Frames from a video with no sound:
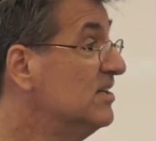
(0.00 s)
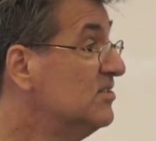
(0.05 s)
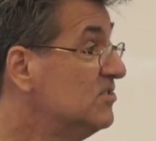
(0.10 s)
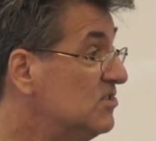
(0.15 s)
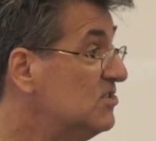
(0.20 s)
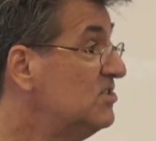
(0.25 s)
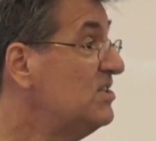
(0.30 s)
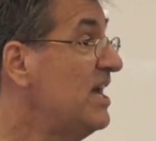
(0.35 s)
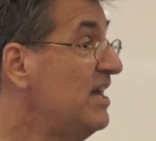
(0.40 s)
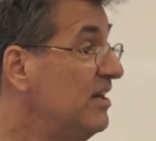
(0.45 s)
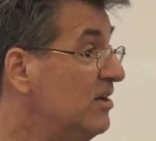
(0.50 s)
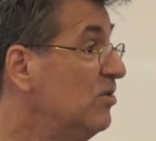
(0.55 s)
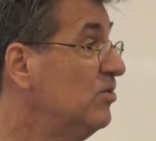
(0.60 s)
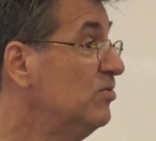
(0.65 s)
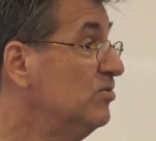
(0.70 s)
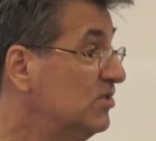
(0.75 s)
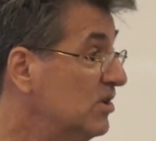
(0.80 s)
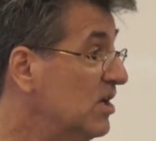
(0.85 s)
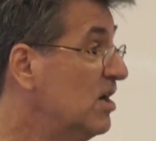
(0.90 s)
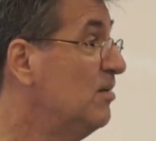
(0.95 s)

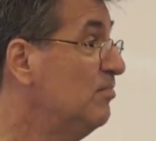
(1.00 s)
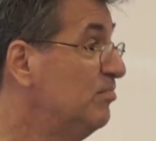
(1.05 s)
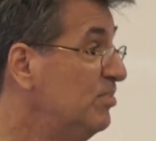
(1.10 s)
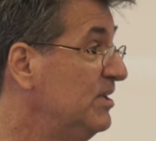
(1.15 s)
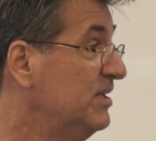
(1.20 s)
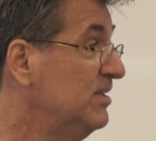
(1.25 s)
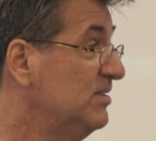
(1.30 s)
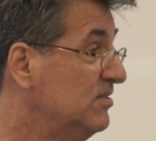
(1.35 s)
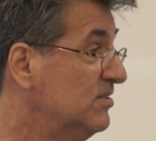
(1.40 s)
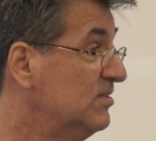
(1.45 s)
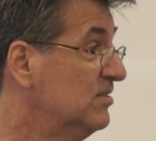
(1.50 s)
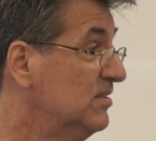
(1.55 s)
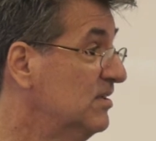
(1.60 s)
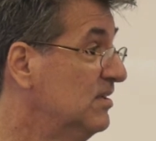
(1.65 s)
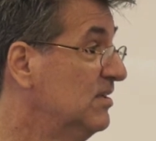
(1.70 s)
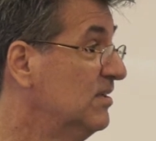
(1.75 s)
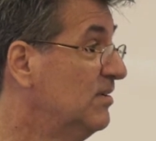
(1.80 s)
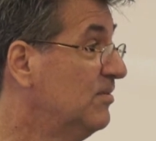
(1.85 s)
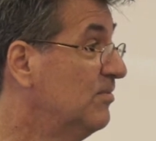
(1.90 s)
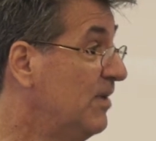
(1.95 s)
state-owned companies,
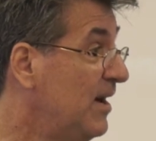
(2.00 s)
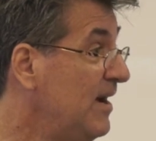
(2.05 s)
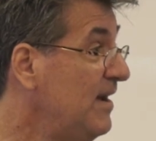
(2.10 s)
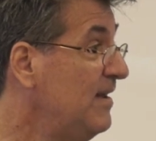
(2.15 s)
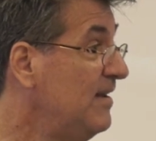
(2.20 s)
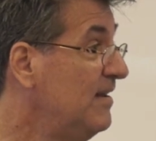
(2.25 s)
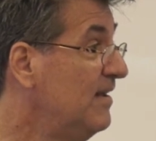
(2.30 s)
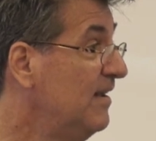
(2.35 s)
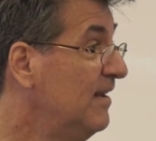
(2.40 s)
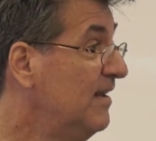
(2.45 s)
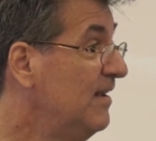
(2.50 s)
right?